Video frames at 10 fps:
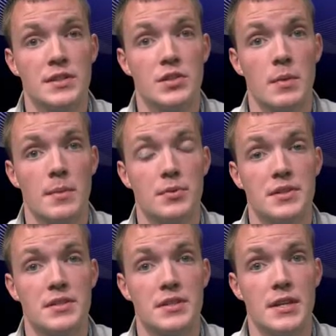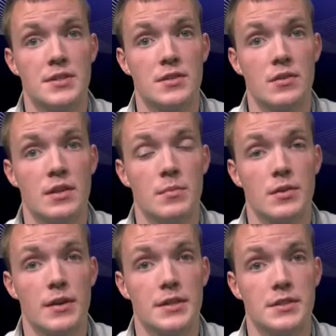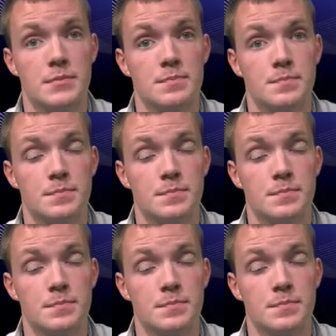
to my presentation on immigration.